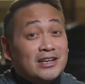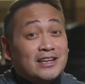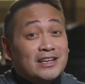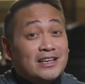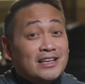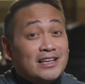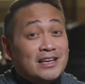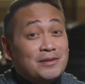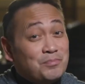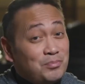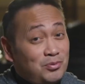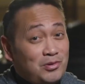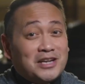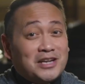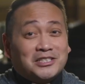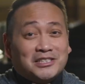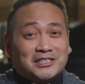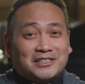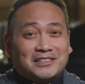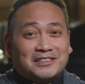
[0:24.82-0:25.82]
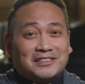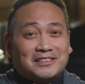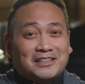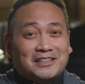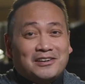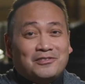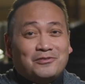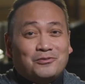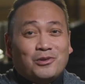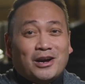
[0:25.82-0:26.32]
an impression
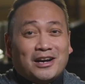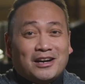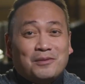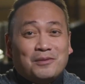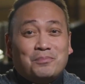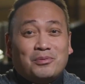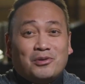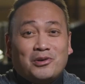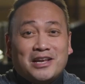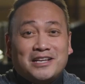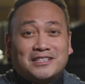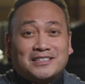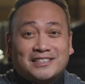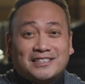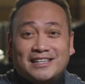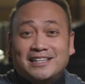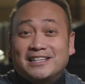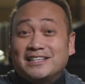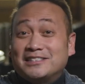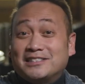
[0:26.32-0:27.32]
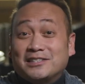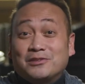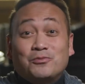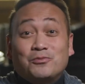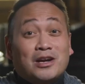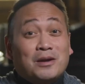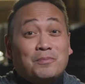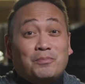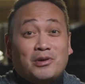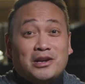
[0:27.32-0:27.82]
of what a priest is and
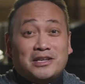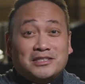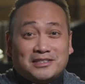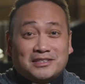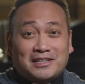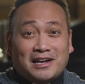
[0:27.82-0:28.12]
what a priest